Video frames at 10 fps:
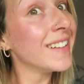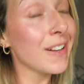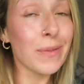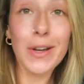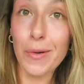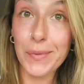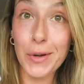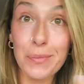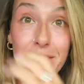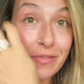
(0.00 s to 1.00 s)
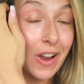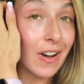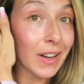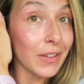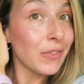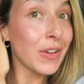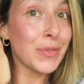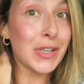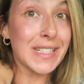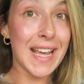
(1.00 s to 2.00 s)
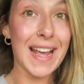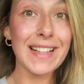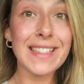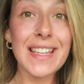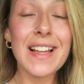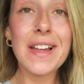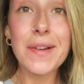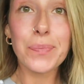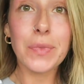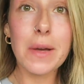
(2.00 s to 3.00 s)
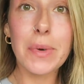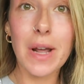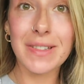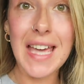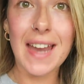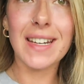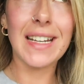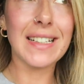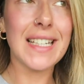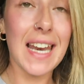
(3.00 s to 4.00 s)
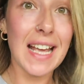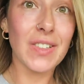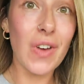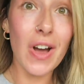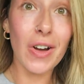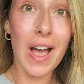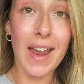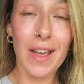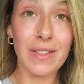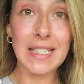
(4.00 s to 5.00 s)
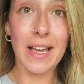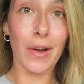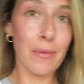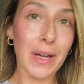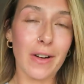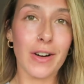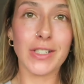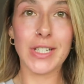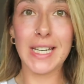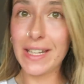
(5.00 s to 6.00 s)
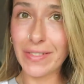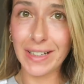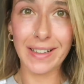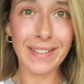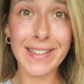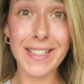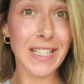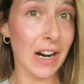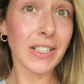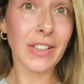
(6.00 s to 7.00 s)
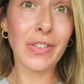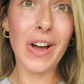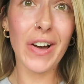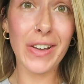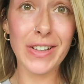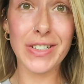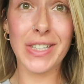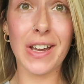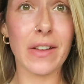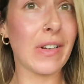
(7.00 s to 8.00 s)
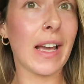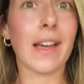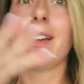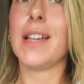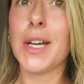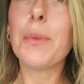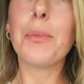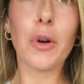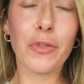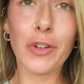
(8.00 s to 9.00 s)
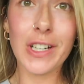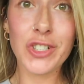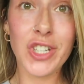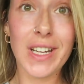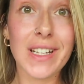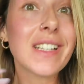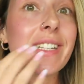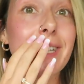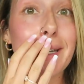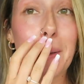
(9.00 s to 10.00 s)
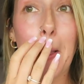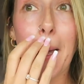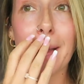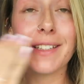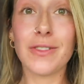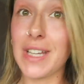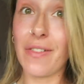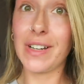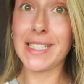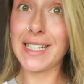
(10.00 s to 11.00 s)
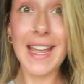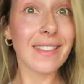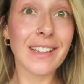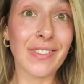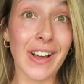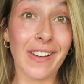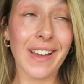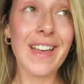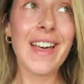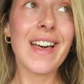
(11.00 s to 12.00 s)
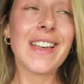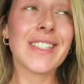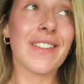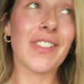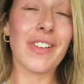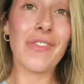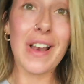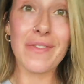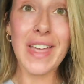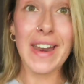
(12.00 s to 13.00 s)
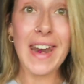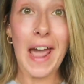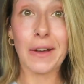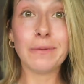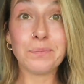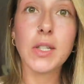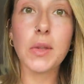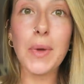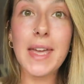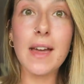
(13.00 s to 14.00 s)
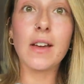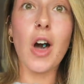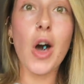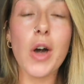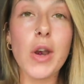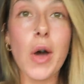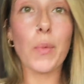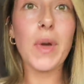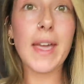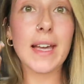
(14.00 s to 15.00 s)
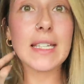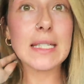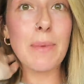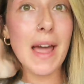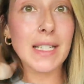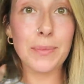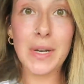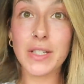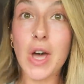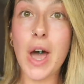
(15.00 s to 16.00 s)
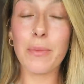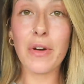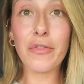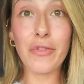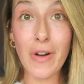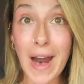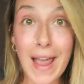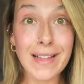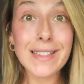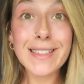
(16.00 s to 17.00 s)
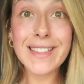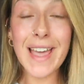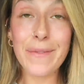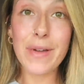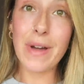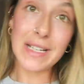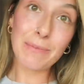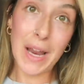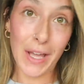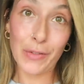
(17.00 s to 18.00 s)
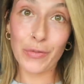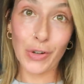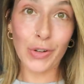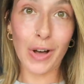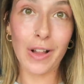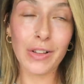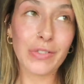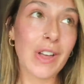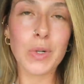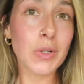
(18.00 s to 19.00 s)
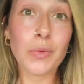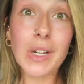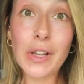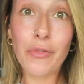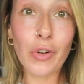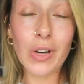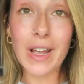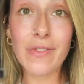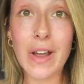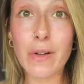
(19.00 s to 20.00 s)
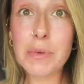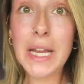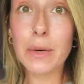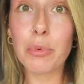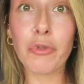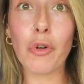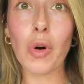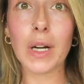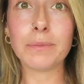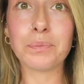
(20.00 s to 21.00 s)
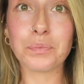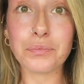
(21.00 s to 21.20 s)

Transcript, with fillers: It'll be coming up in a vlog in a few more days. But I was editing today's vlog and I was like, oh my god, you didn't even start the vlog. You just kind of like put footage in it and you definitely didn't end the vlog. So I'm going to film that now. So the weekend gone, we spent a bit of time with friends and we went playing foot golf, which was really fun. I've never played it before.